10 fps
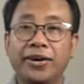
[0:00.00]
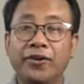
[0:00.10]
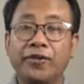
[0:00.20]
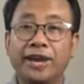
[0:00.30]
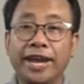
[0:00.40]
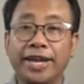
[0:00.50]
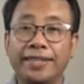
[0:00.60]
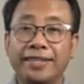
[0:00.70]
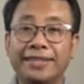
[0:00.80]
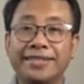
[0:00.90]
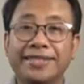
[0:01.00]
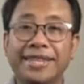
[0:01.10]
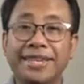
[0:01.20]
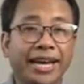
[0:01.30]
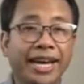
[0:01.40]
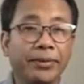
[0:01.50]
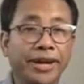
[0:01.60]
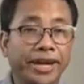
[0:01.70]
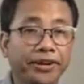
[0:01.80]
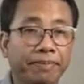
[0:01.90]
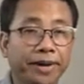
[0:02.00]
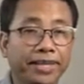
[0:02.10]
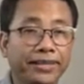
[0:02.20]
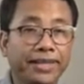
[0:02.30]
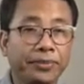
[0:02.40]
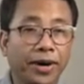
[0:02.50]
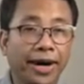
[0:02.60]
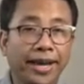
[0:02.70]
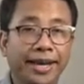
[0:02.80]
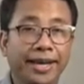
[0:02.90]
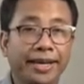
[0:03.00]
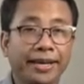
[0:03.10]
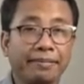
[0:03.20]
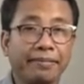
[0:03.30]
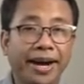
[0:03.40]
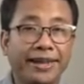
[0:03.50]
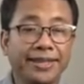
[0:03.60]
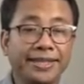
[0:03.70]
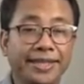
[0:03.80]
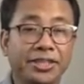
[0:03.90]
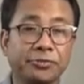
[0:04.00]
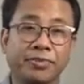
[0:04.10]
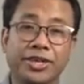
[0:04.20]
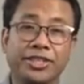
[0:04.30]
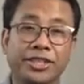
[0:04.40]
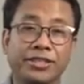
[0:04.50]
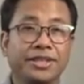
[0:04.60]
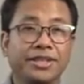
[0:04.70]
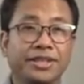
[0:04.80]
over h z. And we can now replace this y by this expression. So